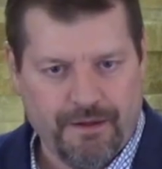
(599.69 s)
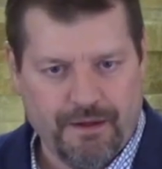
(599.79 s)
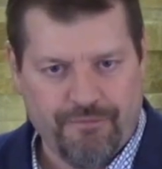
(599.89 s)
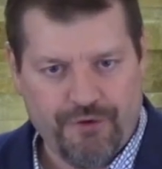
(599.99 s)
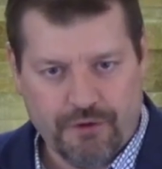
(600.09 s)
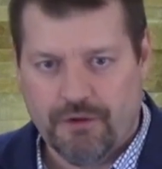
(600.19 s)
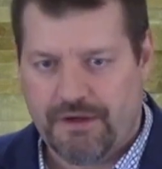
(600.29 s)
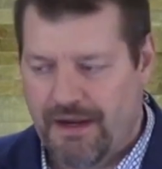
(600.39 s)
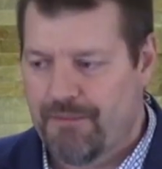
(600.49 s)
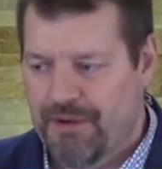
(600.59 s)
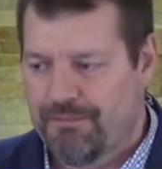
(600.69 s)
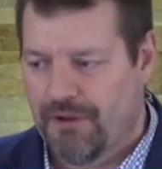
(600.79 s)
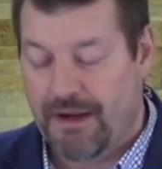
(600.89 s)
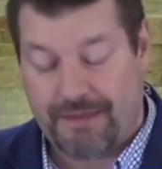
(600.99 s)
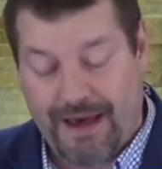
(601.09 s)
If you're looking at people
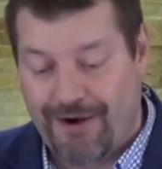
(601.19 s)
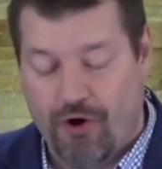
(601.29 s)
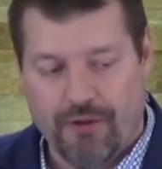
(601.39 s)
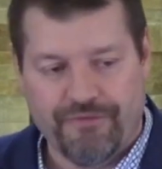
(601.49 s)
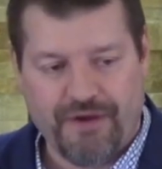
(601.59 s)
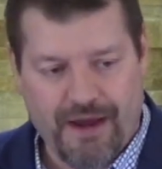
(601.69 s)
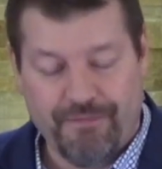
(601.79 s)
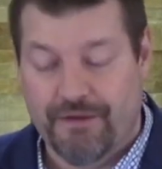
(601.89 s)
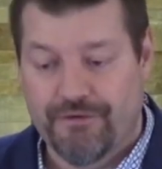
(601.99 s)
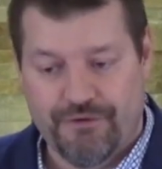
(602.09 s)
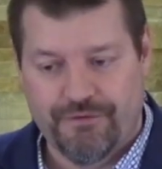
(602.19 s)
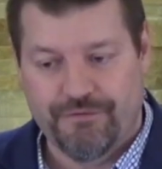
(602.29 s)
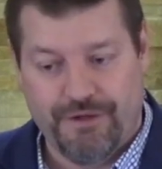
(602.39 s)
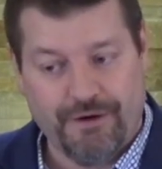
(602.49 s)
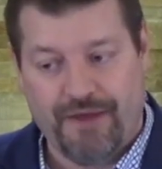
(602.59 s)
like that all the time, then
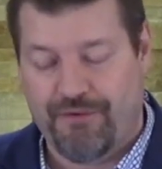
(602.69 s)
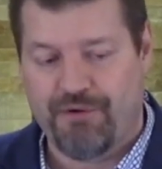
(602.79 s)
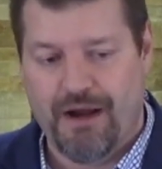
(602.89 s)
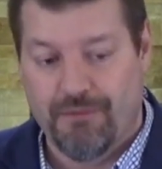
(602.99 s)
they're not the problem,